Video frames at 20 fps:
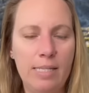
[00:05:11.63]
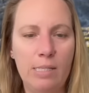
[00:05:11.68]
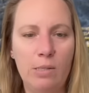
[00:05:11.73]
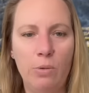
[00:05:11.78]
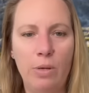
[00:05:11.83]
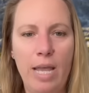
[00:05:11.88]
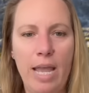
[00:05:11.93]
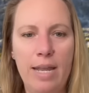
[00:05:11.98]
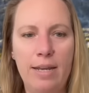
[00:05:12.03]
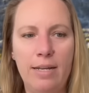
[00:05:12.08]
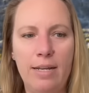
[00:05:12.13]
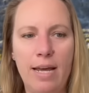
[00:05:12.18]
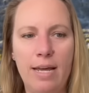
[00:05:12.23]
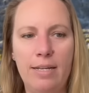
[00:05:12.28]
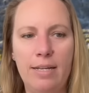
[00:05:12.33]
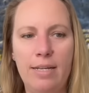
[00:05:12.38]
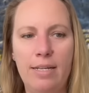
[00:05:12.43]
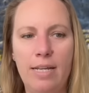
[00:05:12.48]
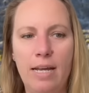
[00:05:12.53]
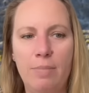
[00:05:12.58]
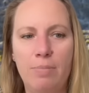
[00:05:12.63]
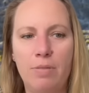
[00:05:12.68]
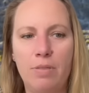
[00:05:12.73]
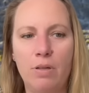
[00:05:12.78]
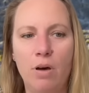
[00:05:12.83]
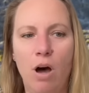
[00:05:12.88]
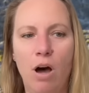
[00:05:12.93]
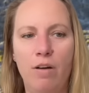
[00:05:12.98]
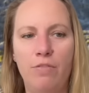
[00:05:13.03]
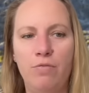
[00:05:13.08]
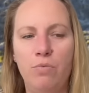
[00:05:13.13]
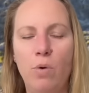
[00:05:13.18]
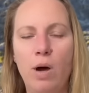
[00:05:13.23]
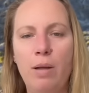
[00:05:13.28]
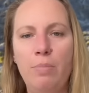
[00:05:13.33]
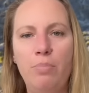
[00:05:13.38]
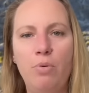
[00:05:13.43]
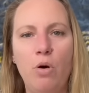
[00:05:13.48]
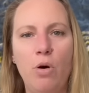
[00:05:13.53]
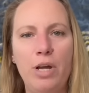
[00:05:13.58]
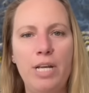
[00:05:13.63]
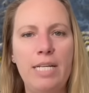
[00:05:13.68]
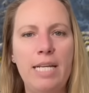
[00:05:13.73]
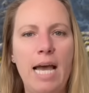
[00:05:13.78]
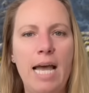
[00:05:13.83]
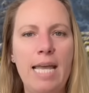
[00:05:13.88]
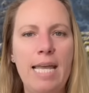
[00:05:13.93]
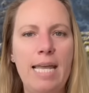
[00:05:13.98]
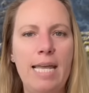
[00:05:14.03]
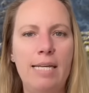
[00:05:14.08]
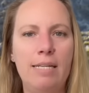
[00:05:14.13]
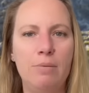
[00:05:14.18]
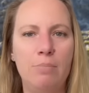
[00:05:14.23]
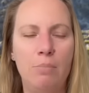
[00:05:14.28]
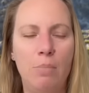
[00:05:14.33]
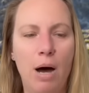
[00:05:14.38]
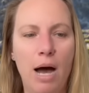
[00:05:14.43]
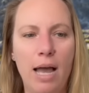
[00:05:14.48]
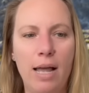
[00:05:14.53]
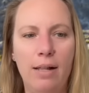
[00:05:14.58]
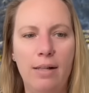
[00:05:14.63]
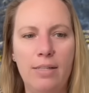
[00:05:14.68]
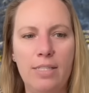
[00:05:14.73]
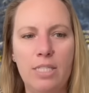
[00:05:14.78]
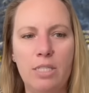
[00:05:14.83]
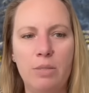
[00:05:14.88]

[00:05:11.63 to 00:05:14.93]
located at a depth of 1.8 miles